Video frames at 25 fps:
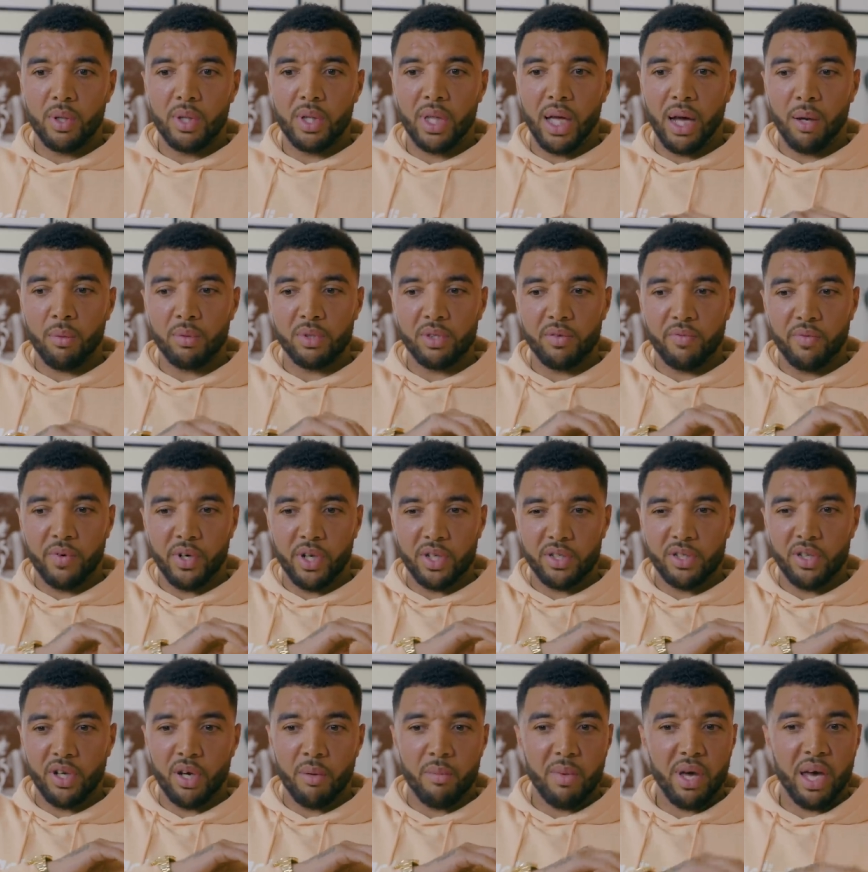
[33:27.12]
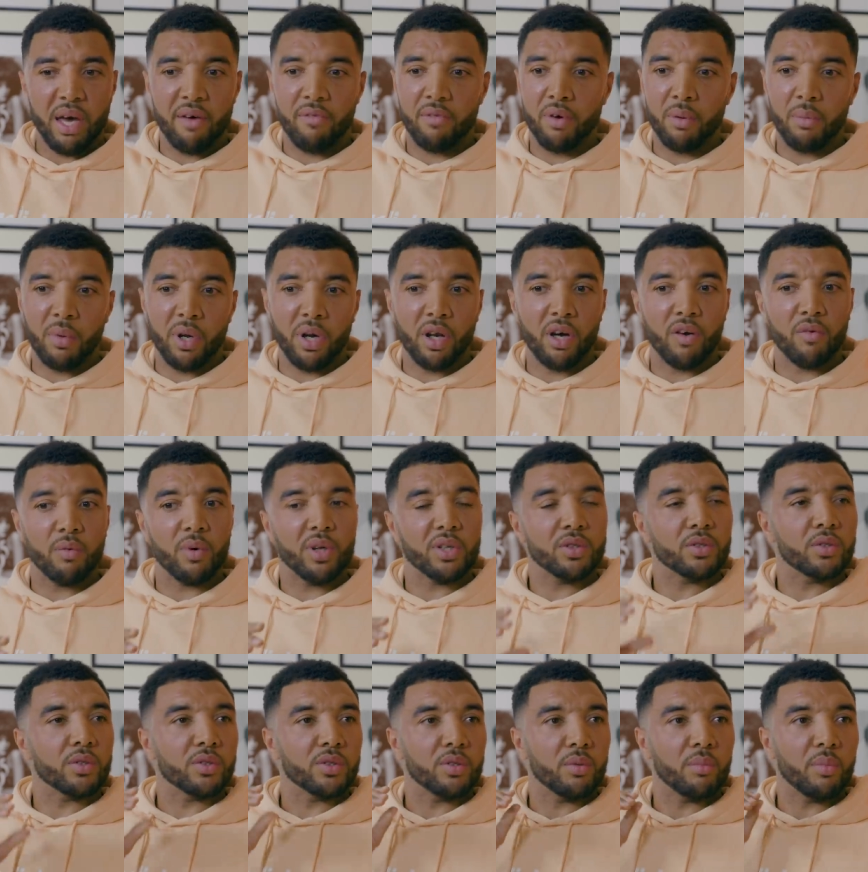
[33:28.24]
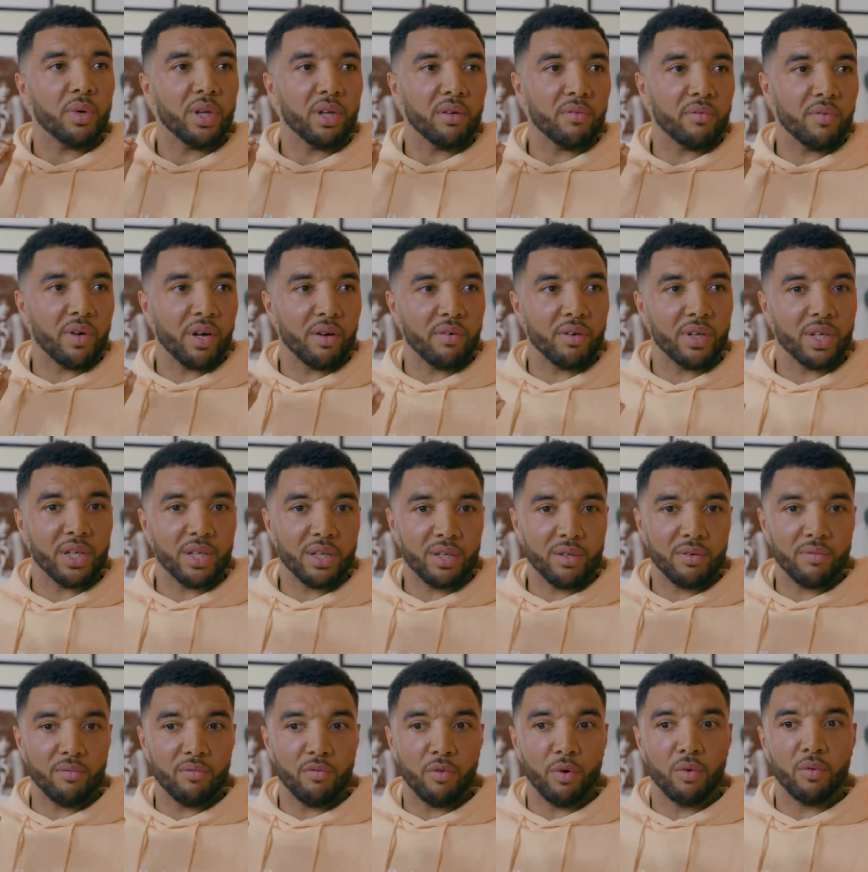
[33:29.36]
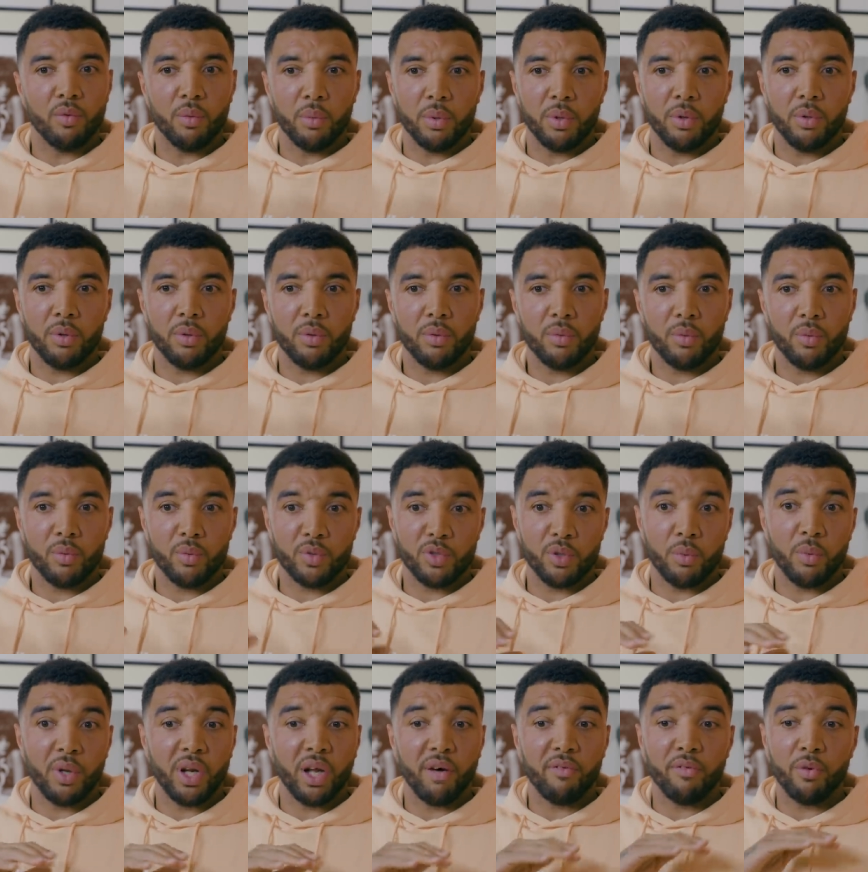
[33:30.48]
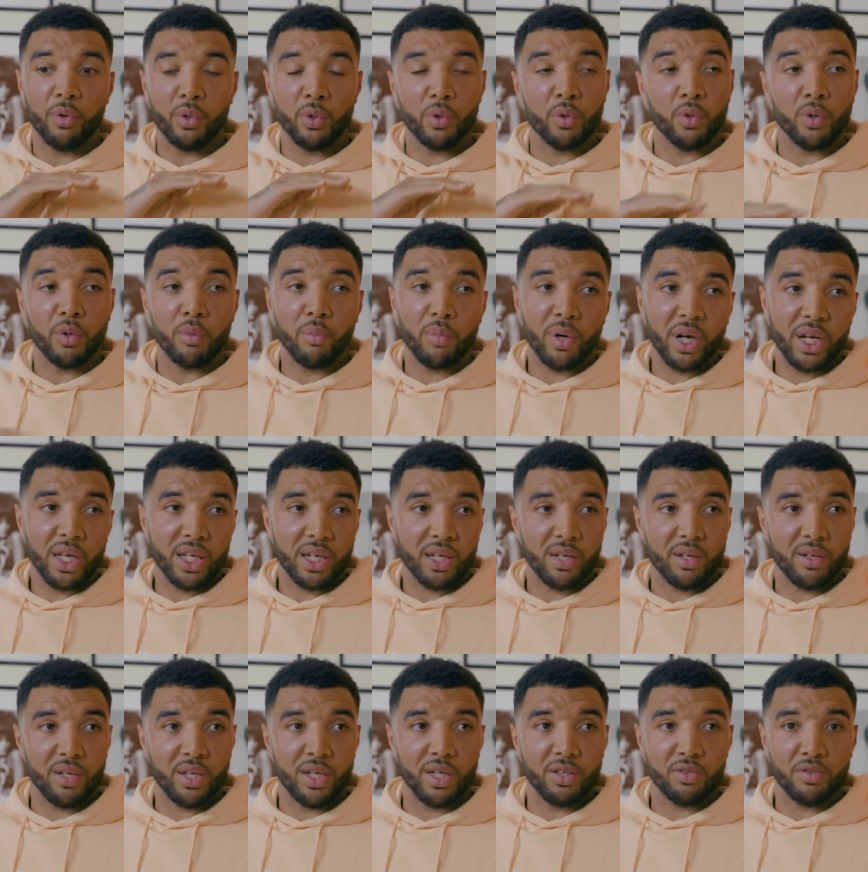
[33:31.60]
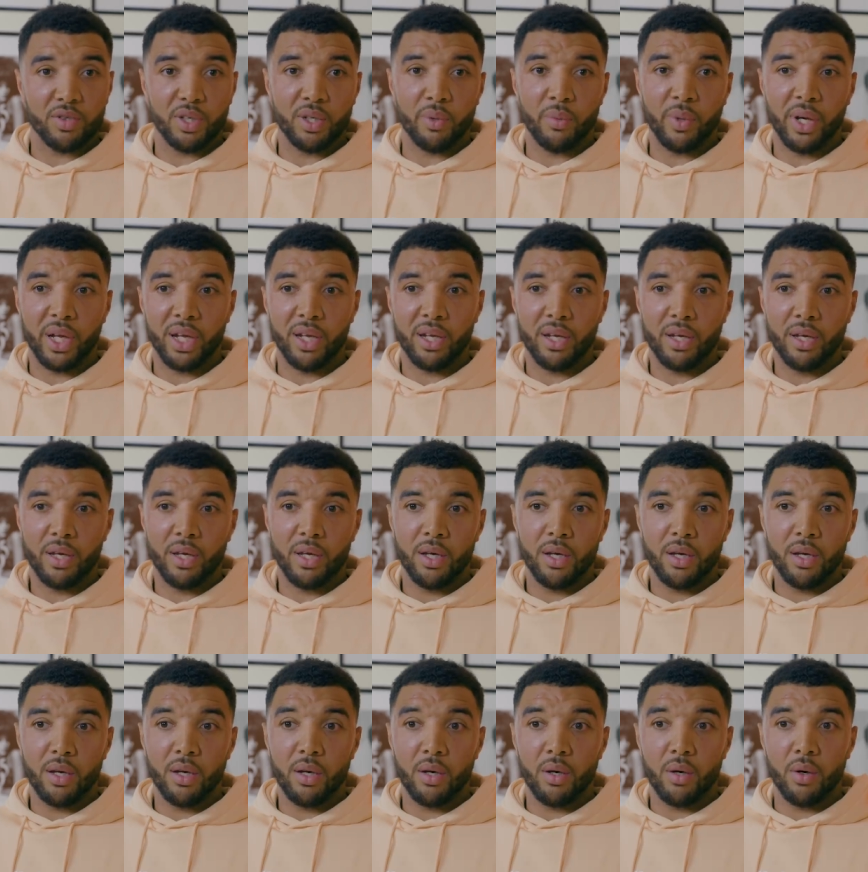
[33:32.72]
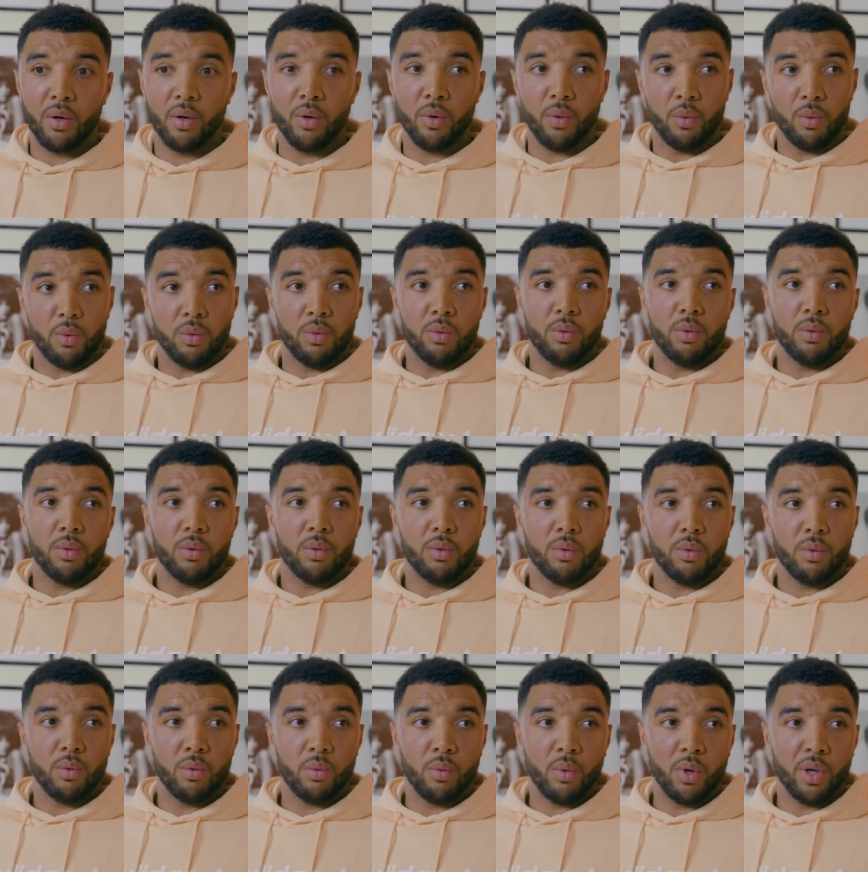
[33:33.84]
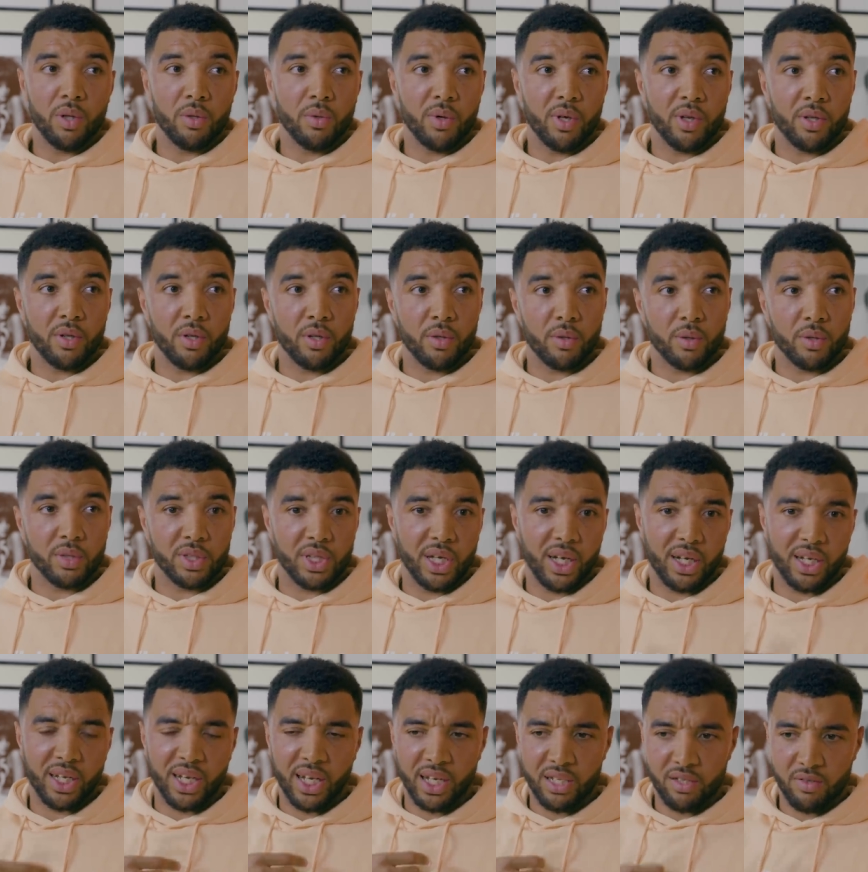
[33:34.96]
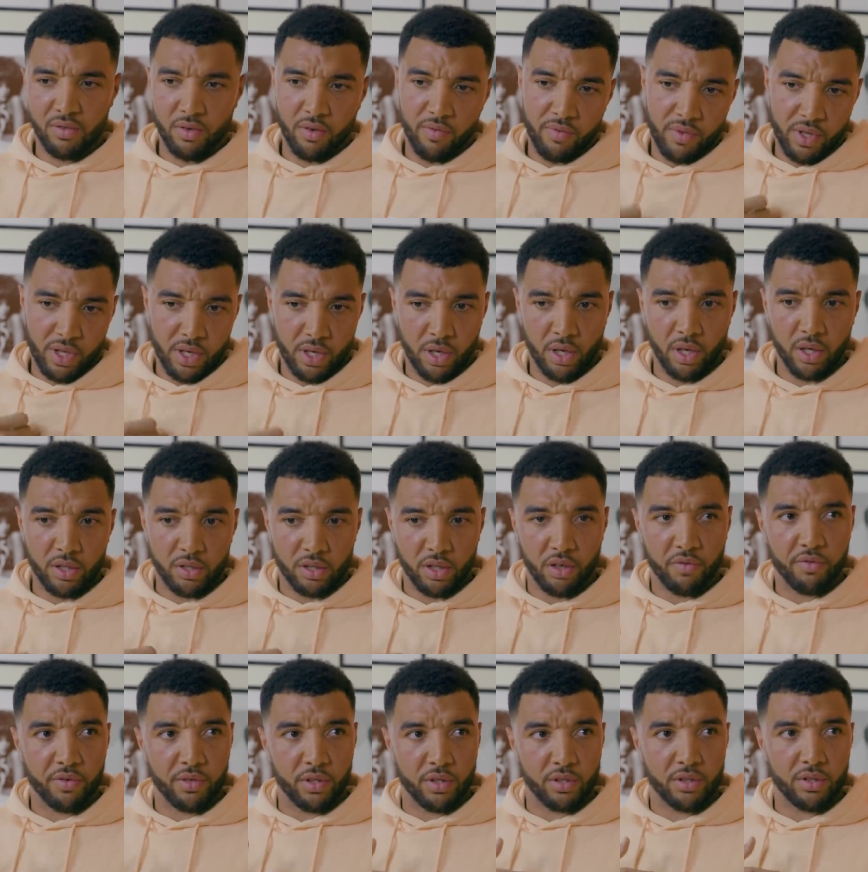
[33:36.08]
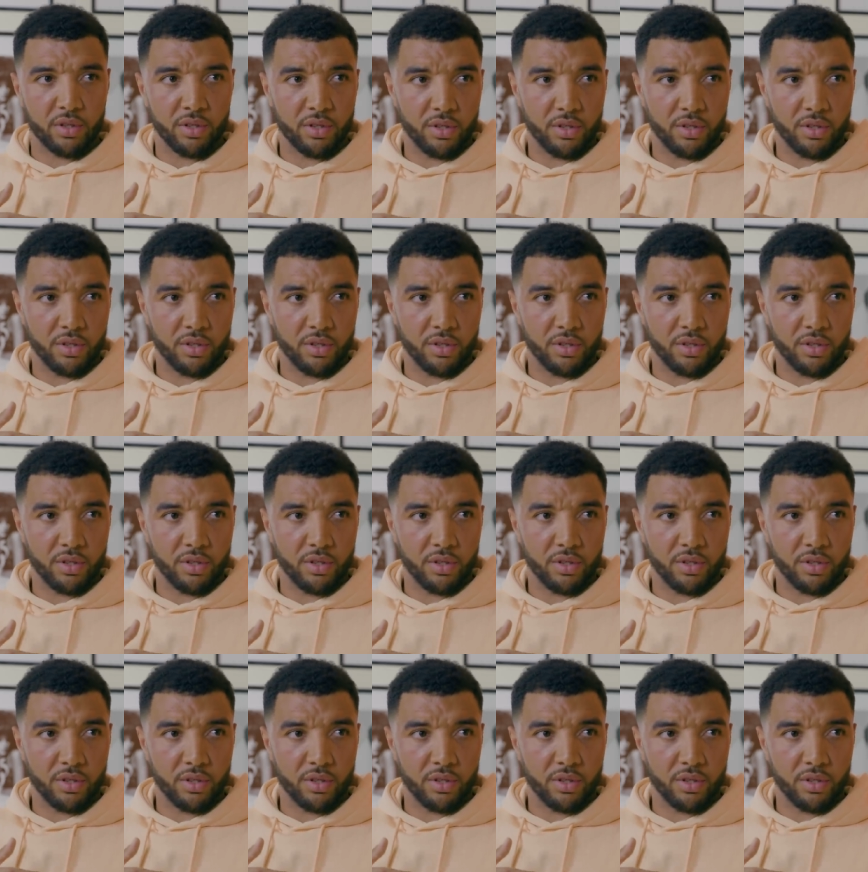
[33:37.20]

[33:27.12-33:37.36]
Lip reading: that was the first time ever in my life where I saw somebody very vulnerable. Someone that thought you couldn't break literally went, oh, what do I do? Because he had cancer of the esophagus.